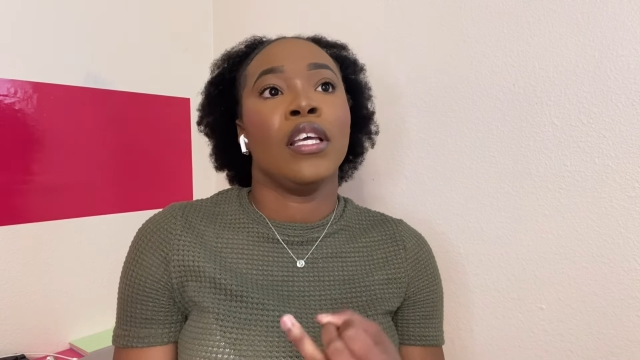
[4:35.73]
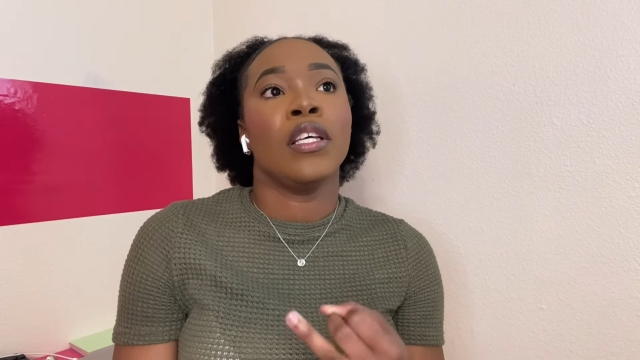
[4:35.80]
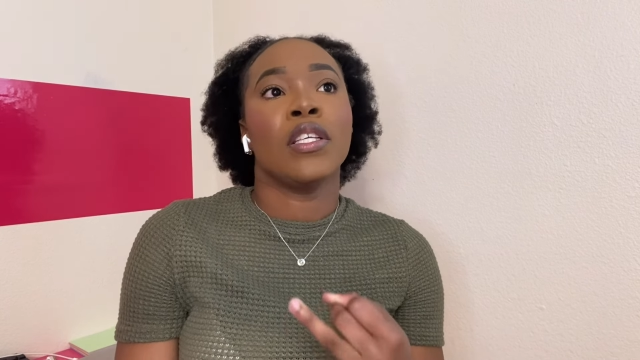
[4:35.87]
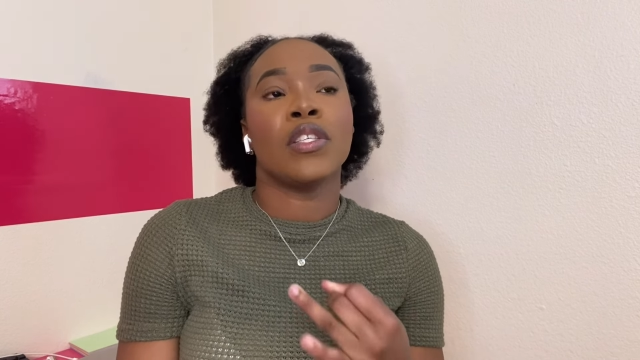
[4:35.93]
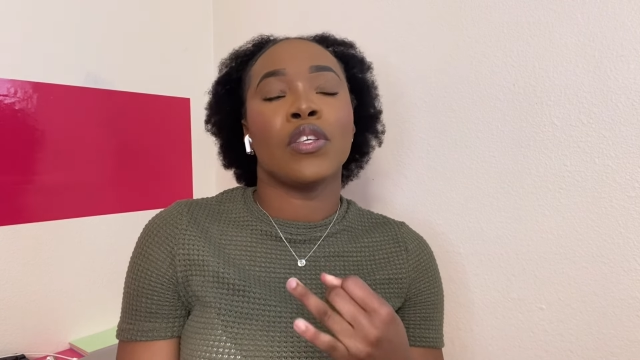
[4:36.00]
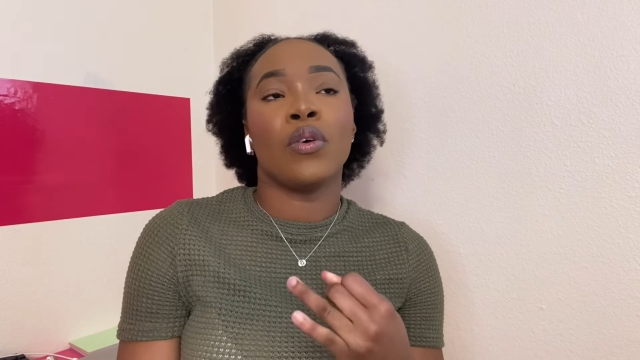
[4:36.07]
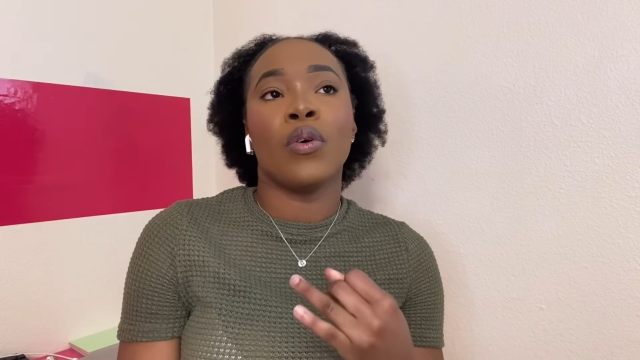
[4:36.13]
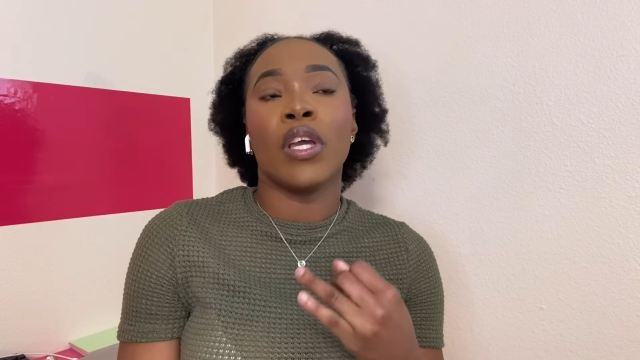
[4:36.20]

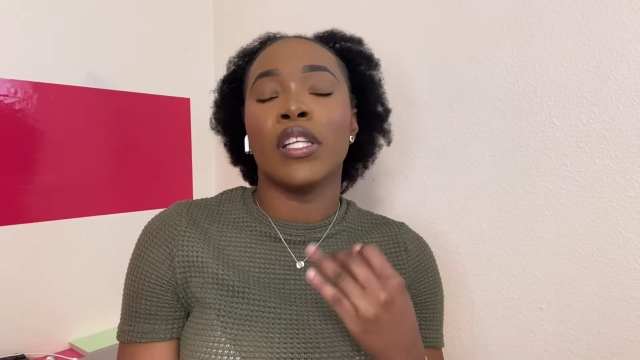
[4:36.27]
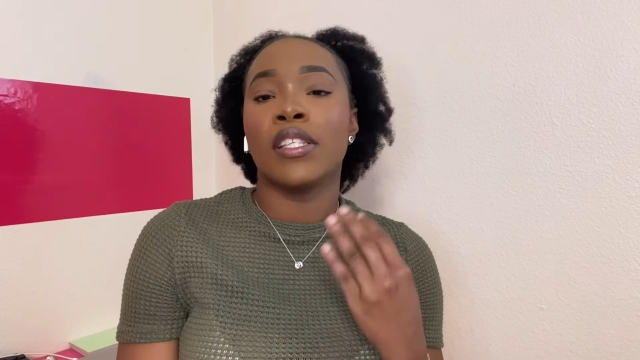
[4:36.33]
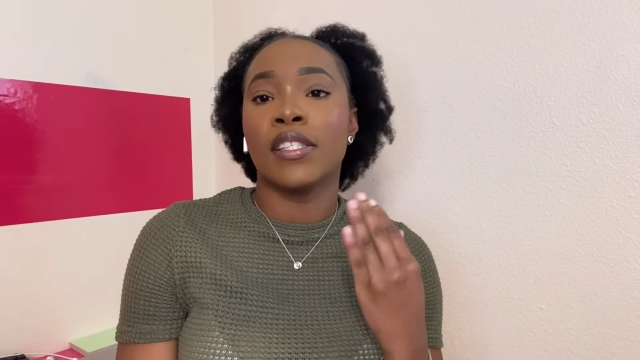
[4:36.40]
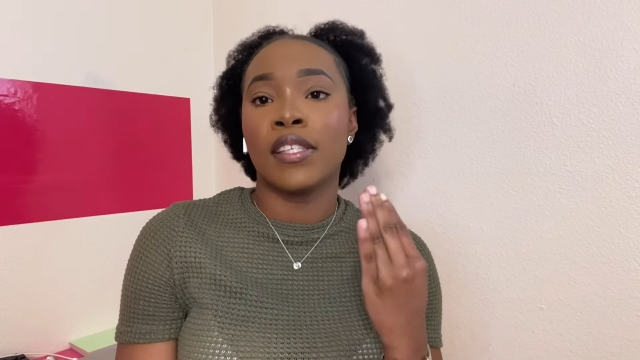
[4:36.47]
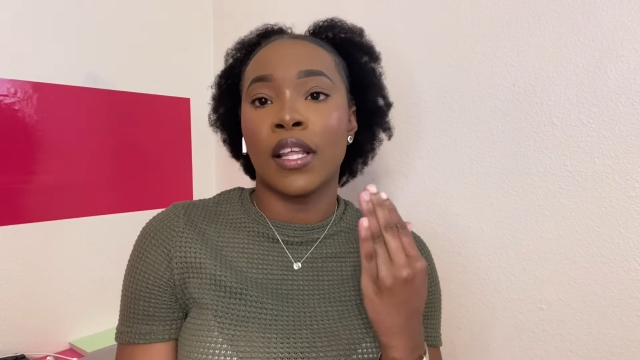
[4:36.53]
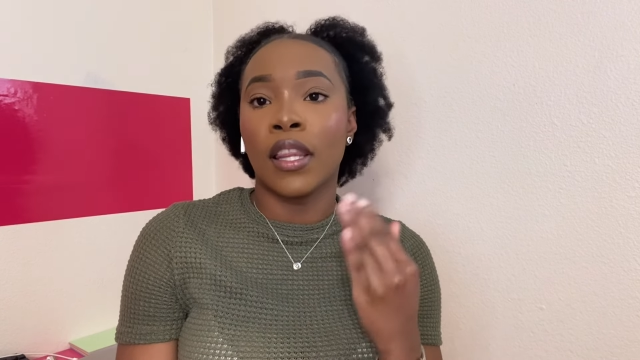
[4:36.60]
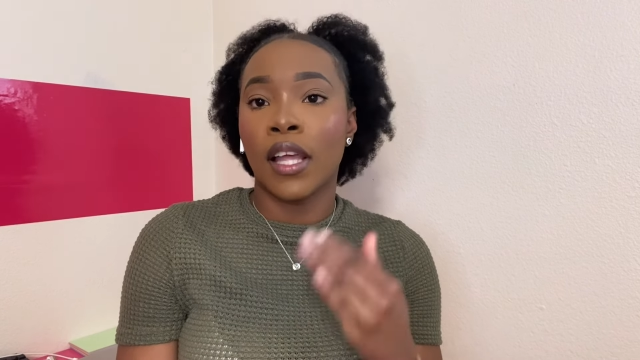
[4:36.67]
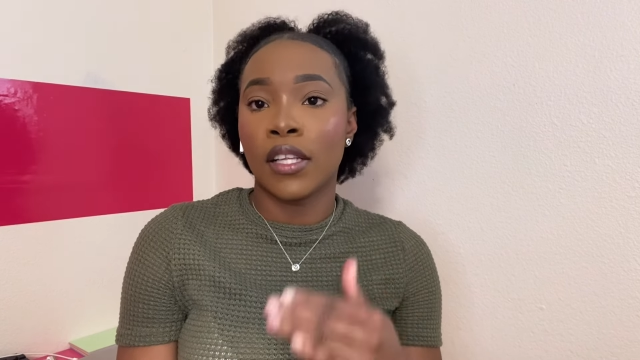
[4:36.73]
So it is
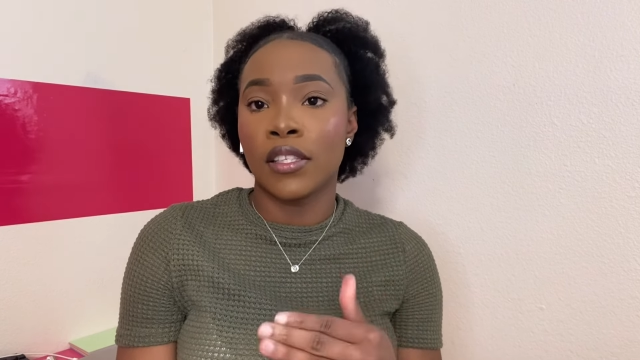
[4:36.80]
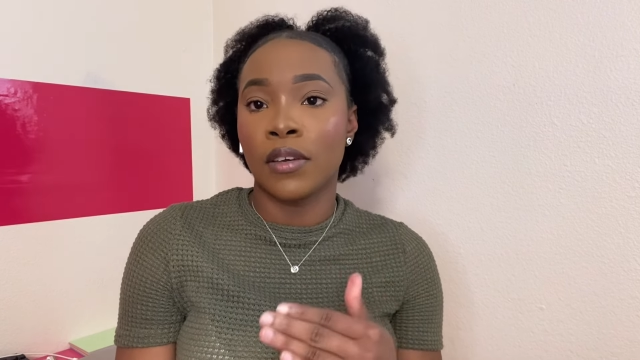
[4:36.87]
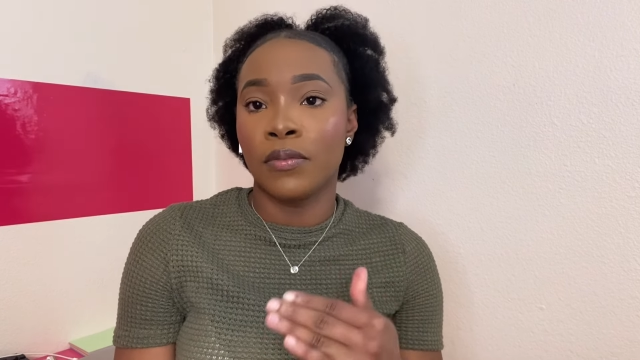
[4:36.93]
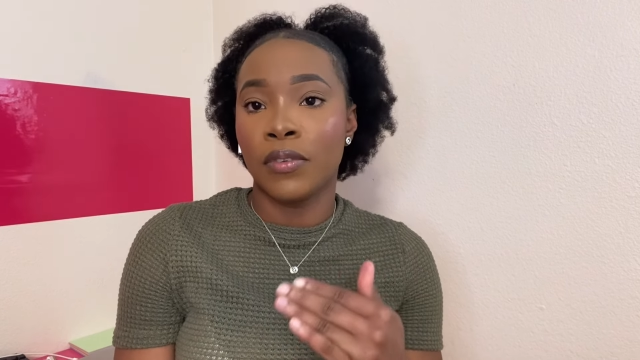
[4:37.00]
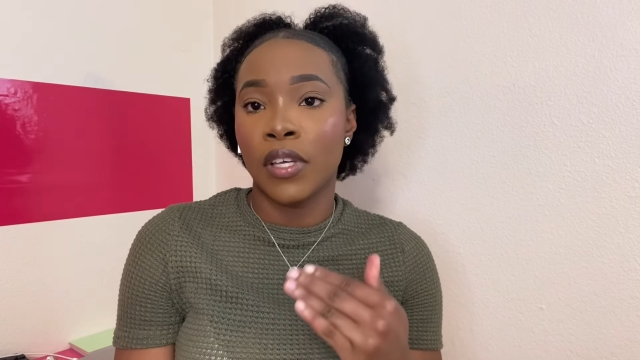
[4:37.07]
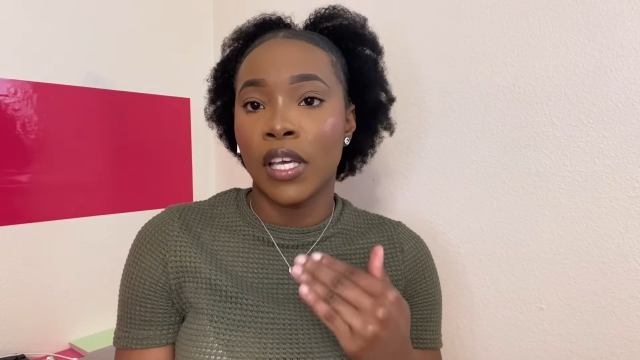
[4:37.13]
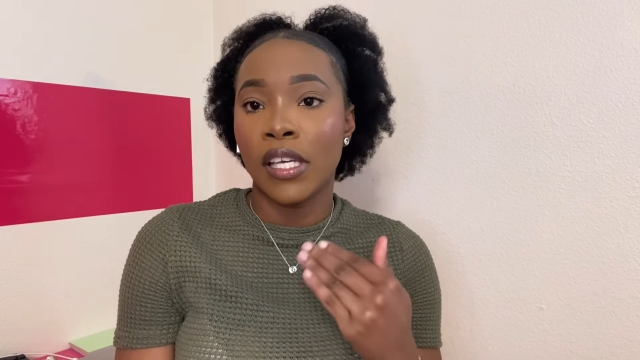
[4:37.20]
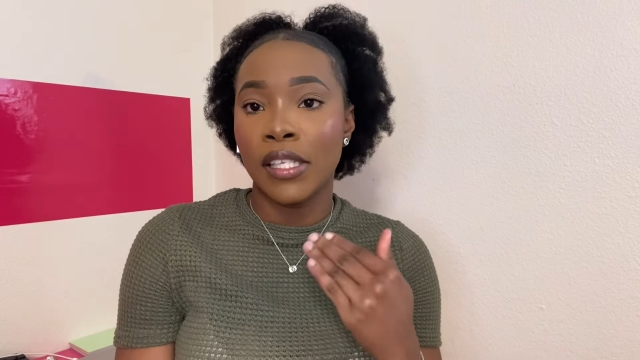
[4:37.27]
a lot of
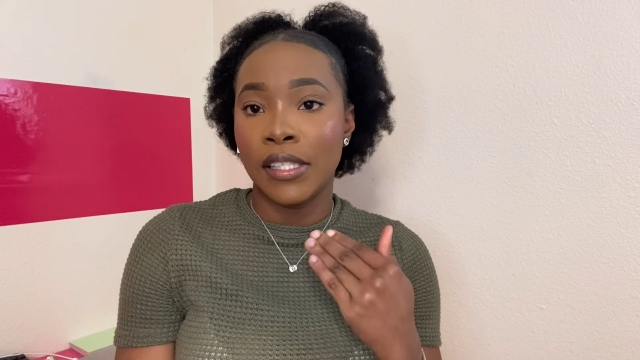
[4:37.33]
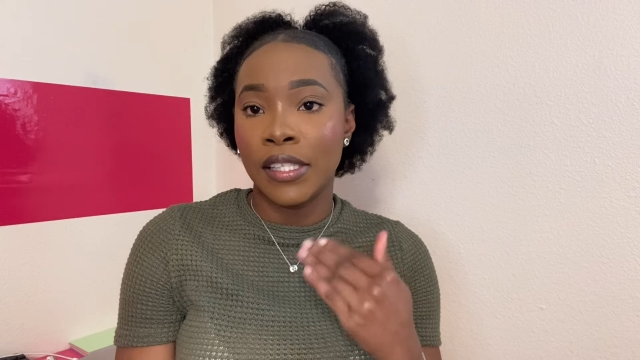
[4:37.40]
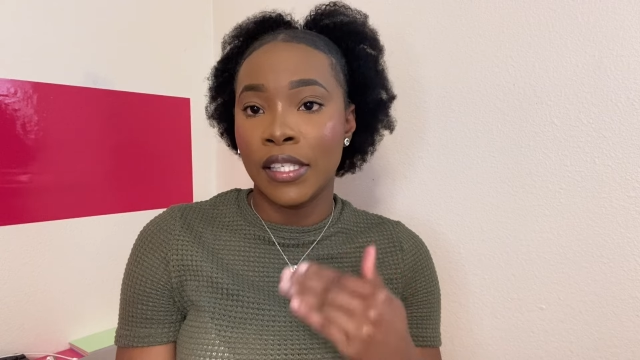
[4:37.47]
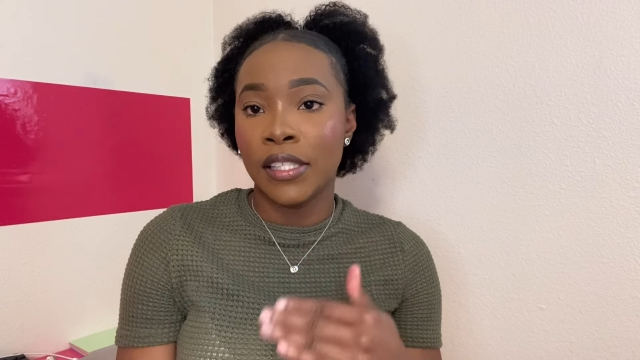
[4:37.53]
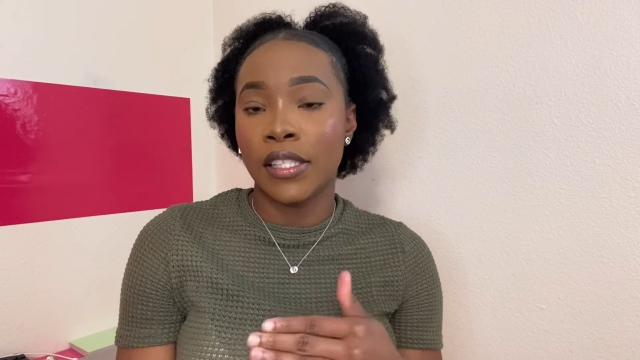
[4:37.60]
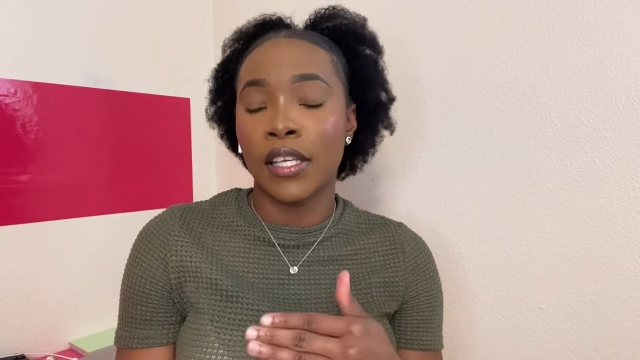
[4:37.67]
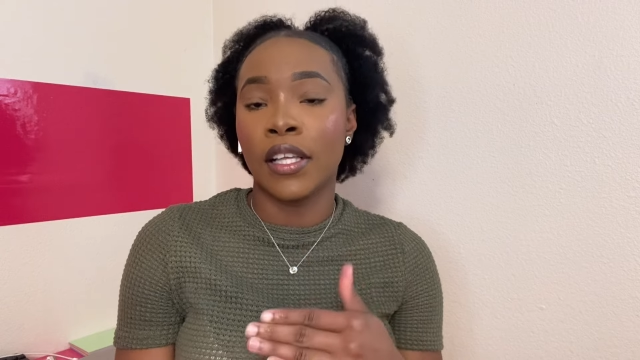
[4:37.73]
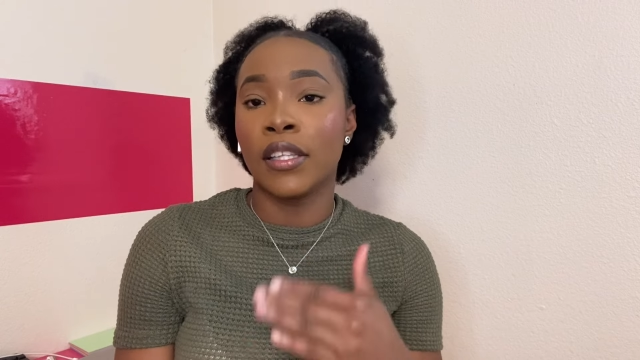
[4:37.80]

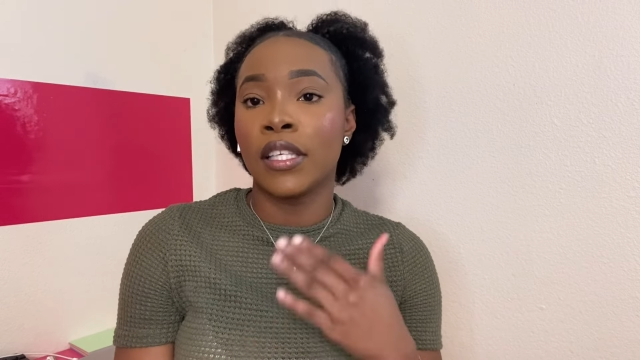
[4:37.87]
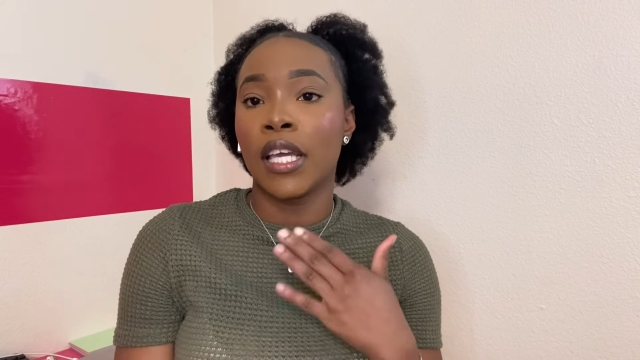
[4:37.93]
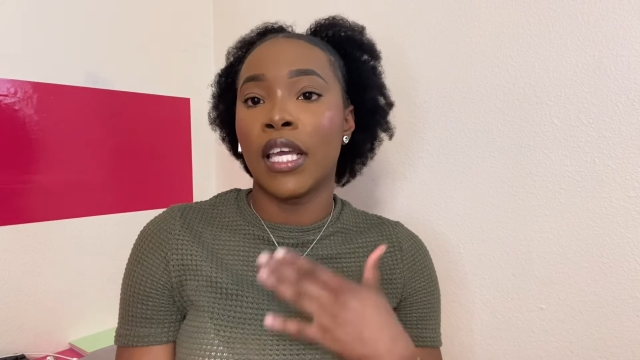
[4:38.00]
detailed,